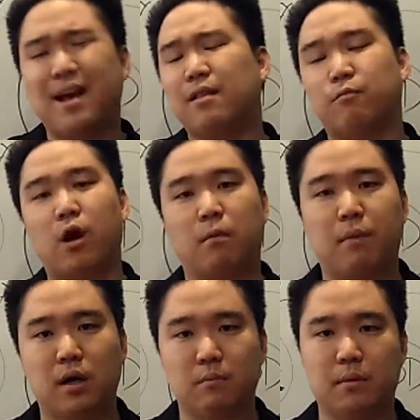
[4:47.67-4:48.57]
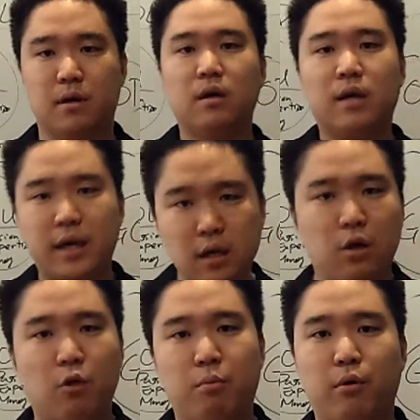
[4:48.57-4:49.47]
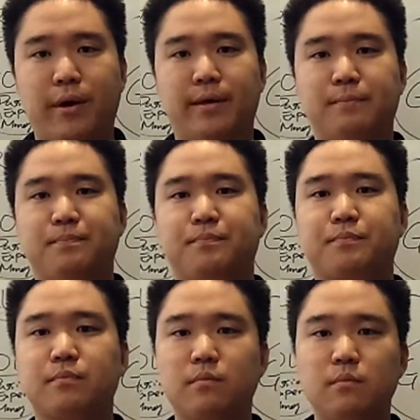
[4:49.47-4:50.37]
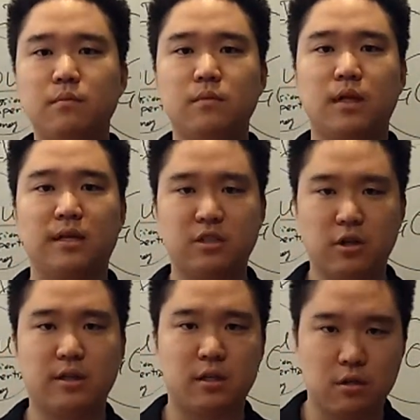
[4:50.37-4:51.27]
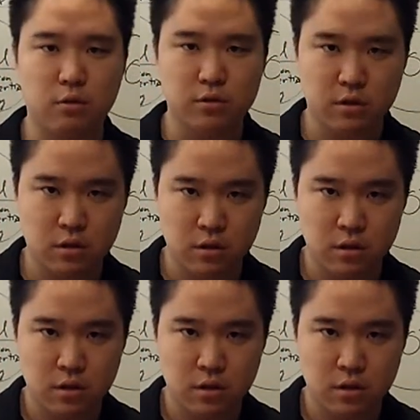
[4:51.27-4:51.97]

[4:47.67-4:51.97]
not rock bottom, but hit a low point, I started getting closer,